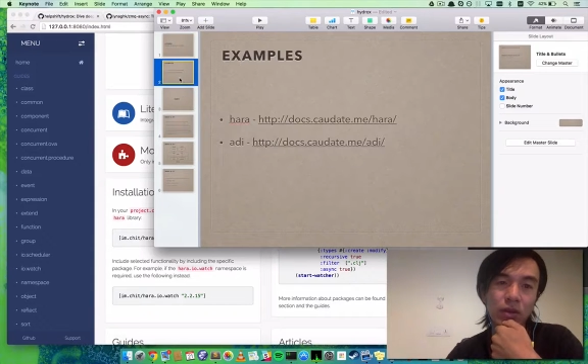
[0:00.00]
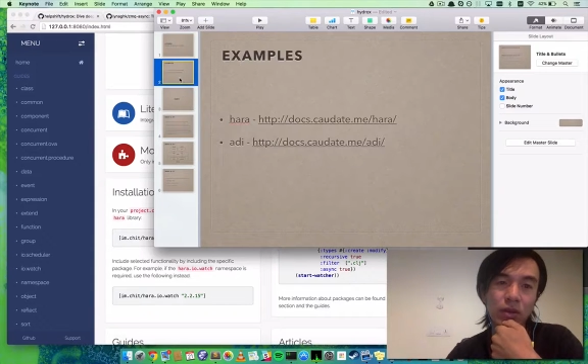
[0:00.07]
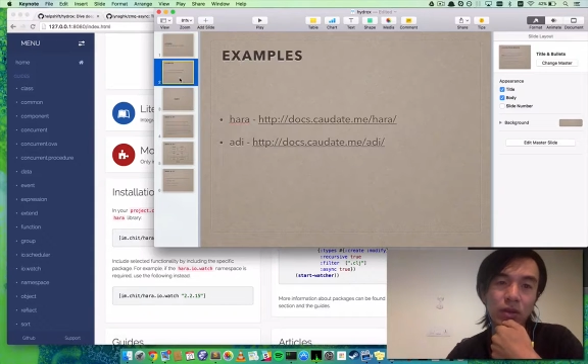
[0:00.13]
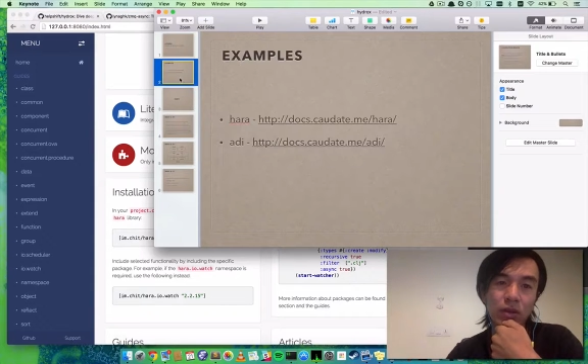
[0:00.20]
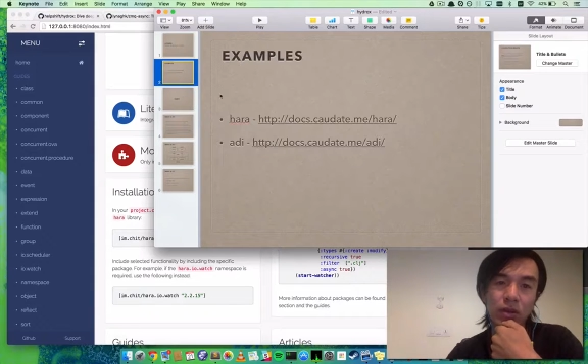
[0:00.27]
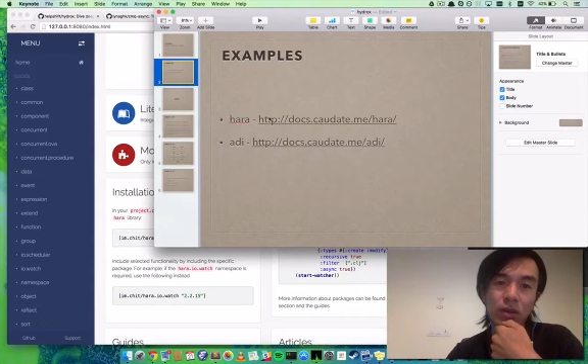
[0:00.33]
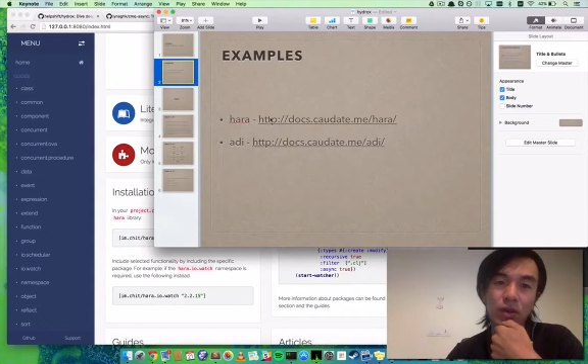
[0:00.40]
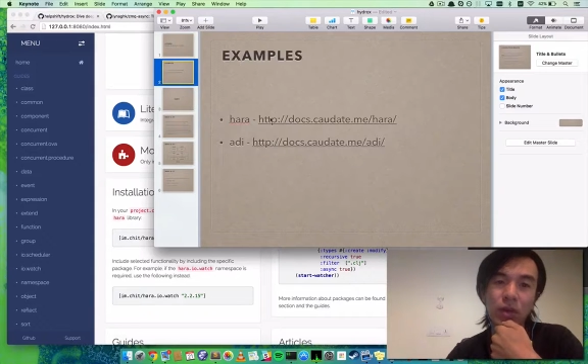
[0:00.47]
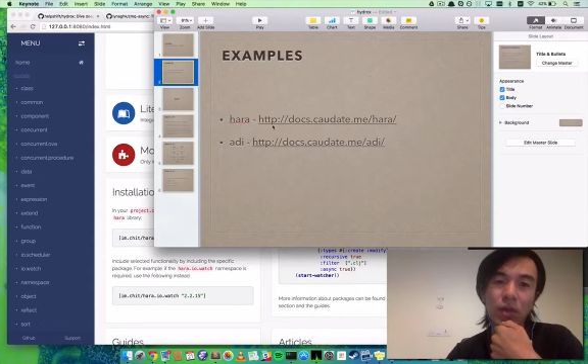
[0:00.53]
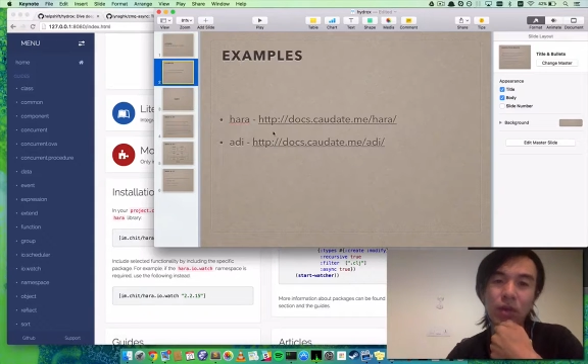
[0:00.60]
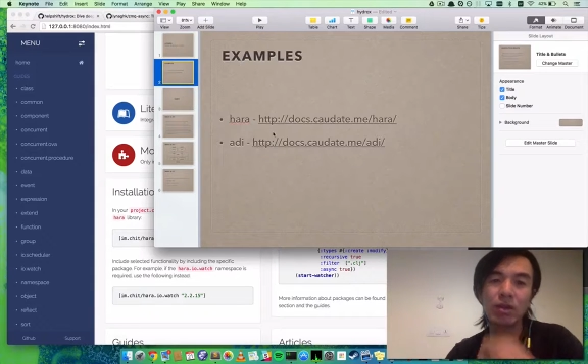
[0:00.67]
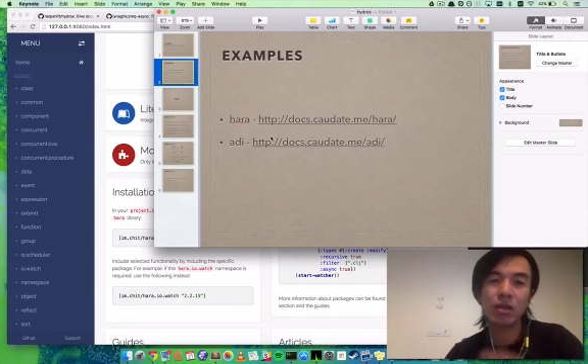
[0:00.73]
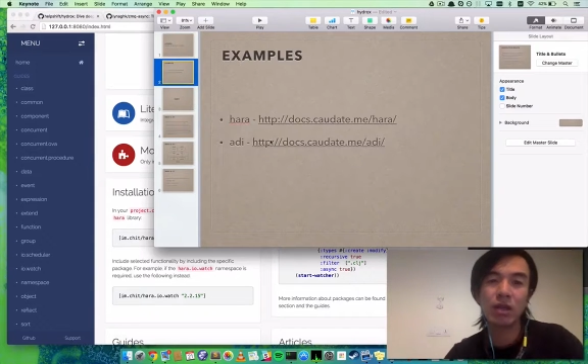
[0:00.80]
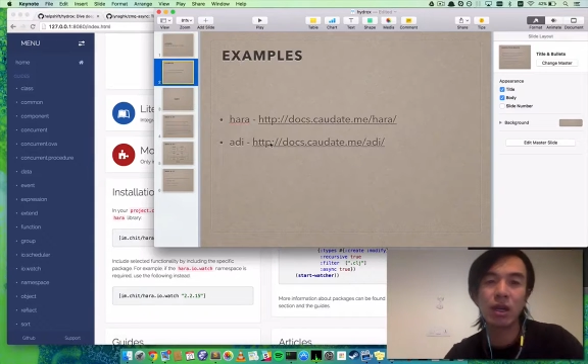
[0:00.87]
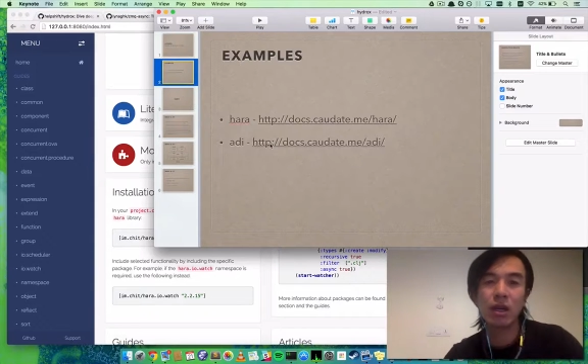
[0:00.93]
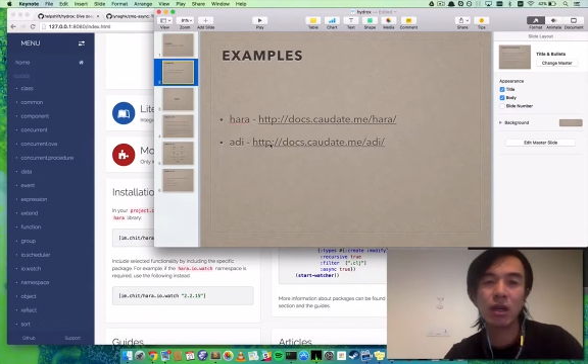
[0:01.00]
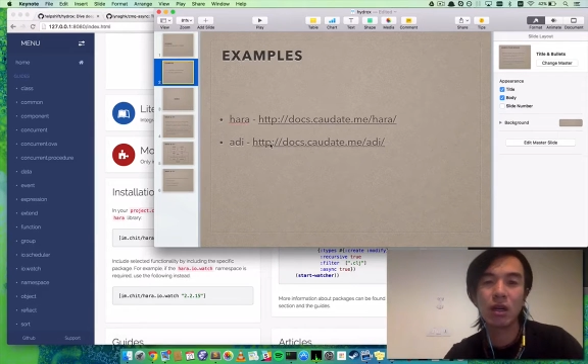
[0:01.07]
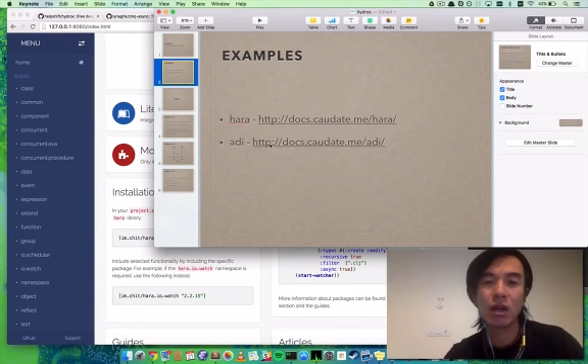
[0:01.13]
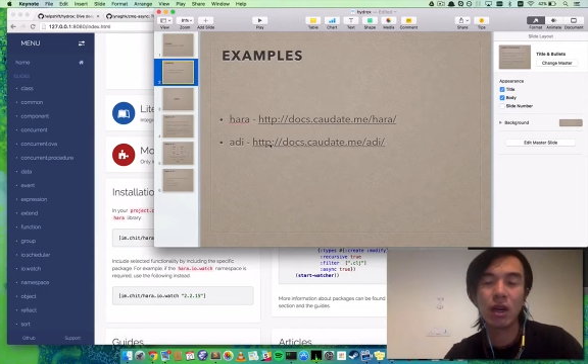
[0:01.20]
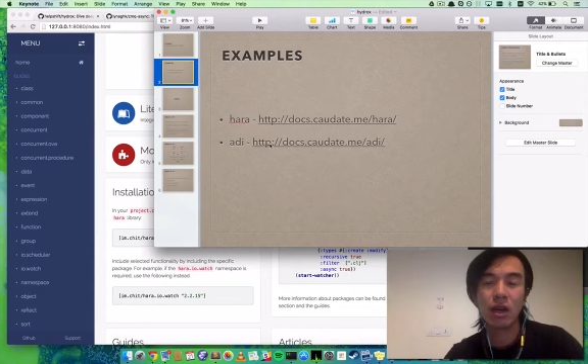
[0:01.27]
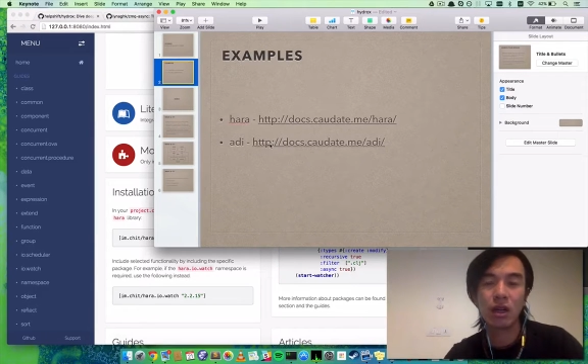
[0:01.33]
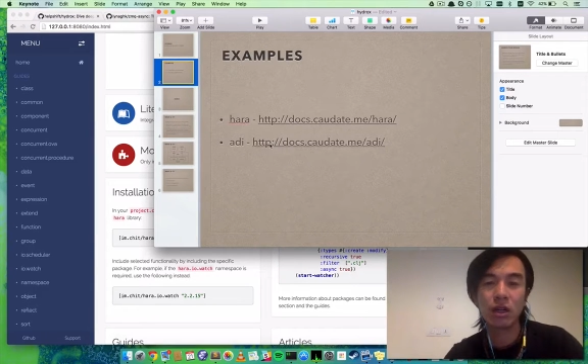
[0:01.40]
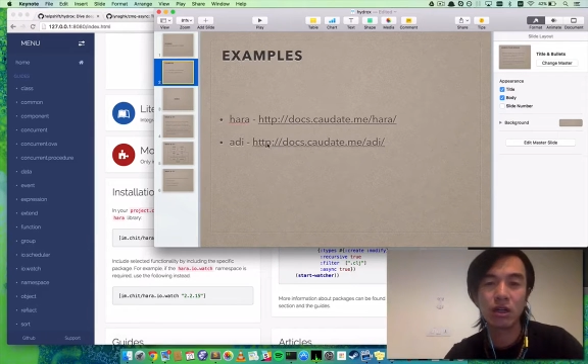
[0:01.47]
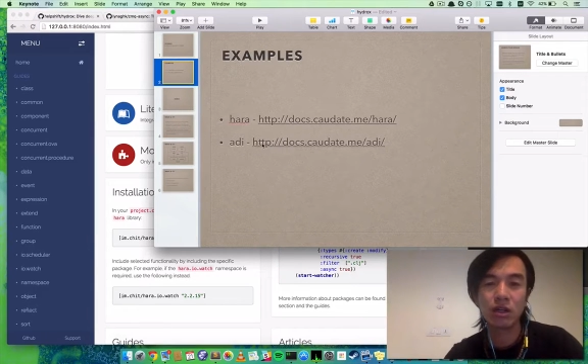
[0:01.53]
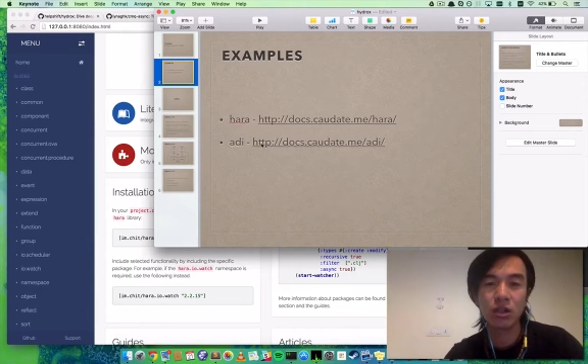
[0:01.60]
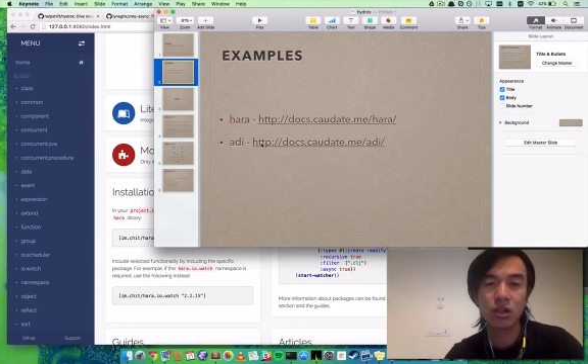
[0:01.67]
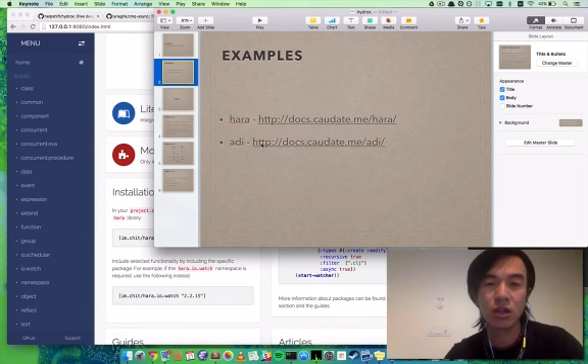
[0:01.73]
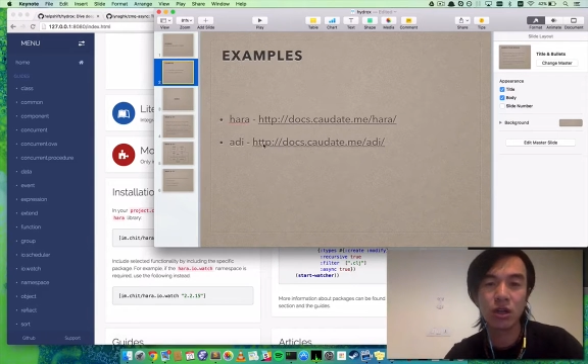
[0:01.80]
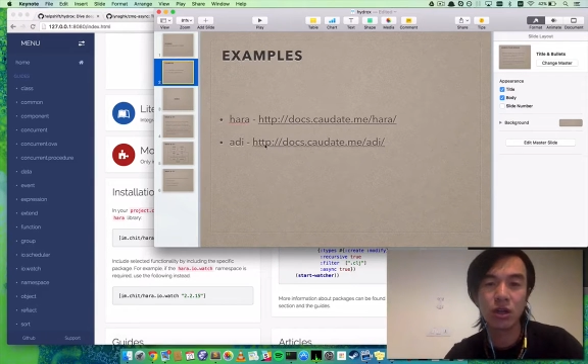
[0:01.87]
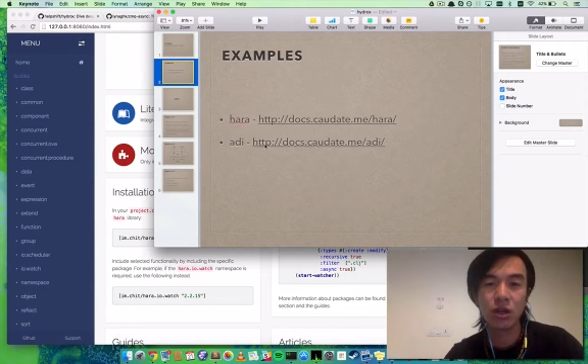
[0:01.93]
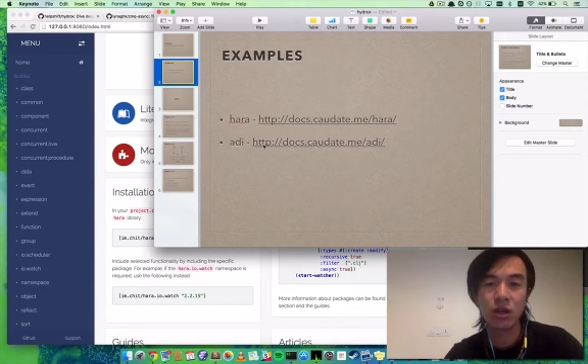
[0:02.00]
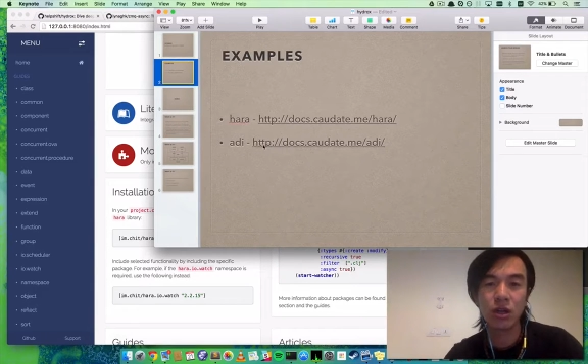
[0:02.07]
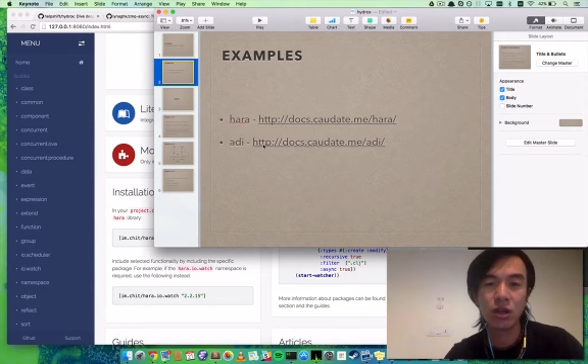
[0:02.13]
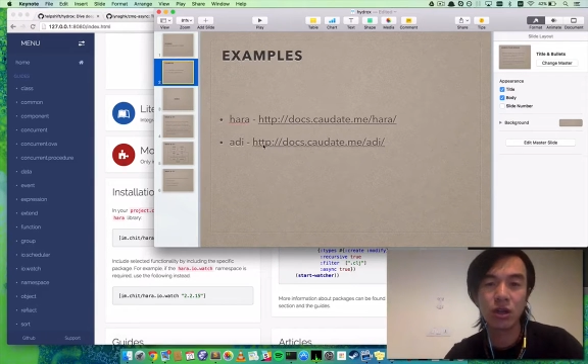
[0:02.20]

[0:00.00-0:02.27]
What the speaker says: use and the ones that I can show,